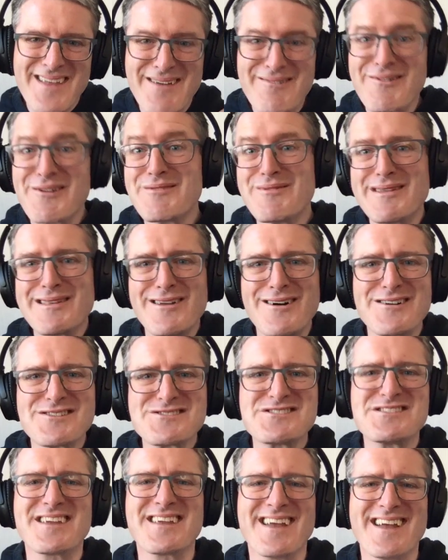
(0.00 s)
I'm going to be
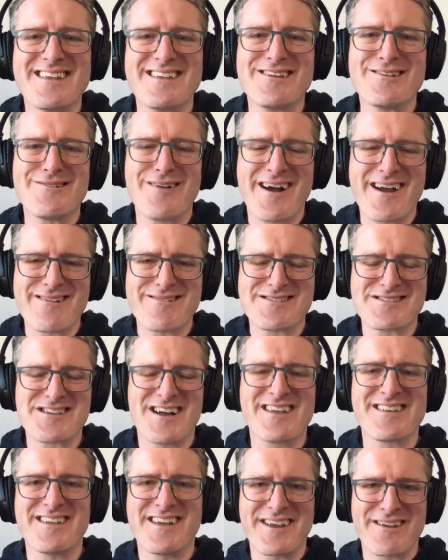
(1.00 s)
launching a new Irish
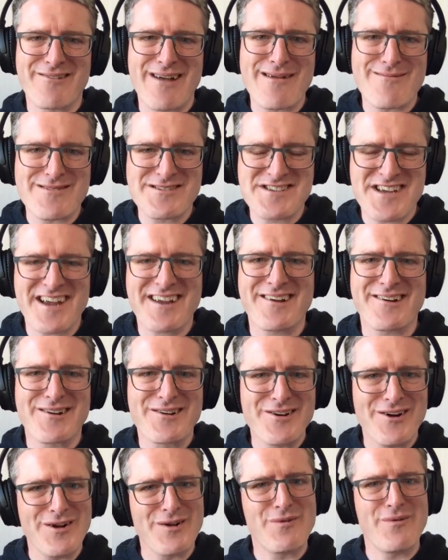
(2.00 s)
online grammar checker
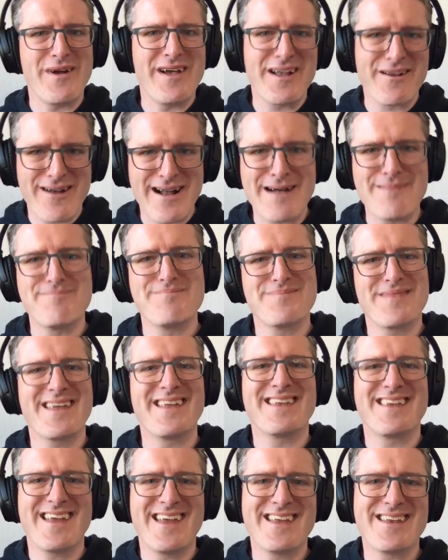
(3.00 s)
called Gaelgram
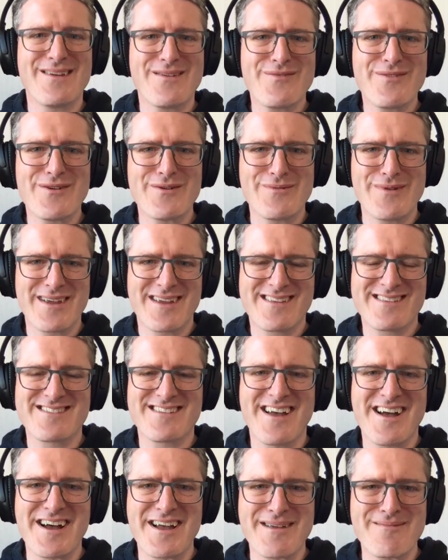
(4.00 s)
in a few weeks'
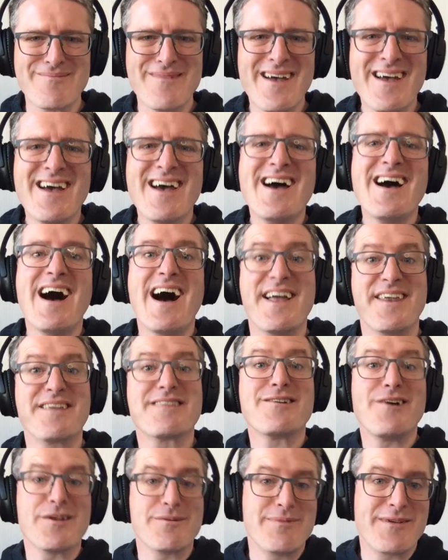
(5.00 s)
time. And I
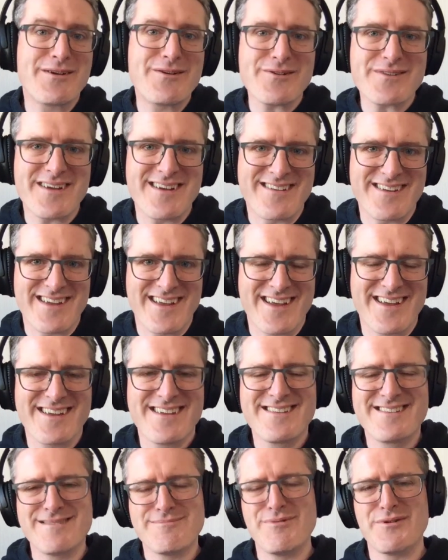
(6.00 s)
thought it'd be a good idea
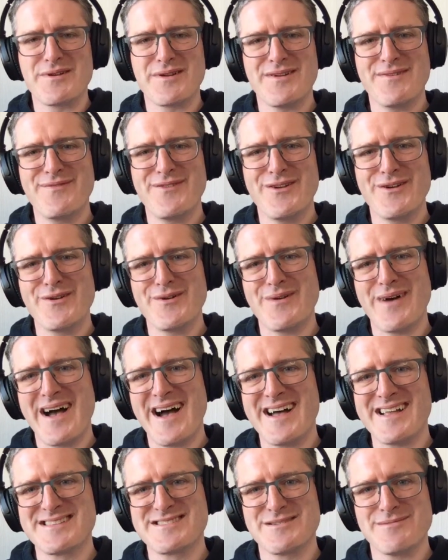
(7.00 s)
to put a few
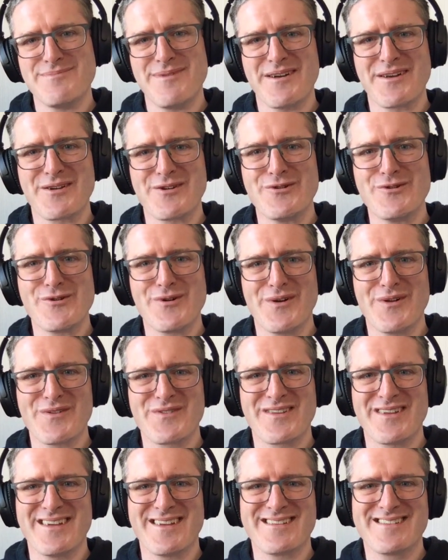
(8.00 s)
ads up on Google
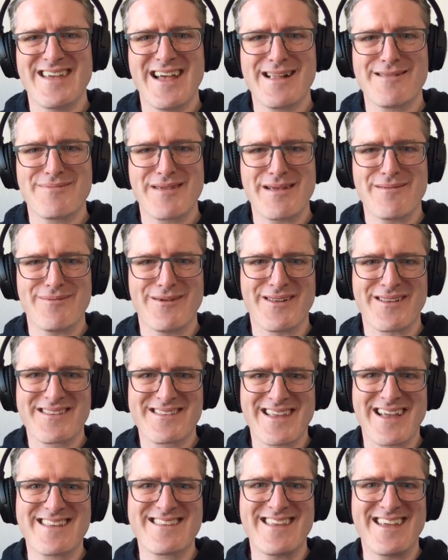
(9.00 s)
to tell people
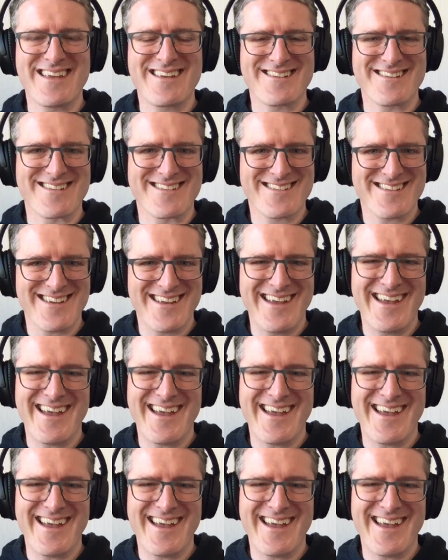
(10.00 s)
that they could,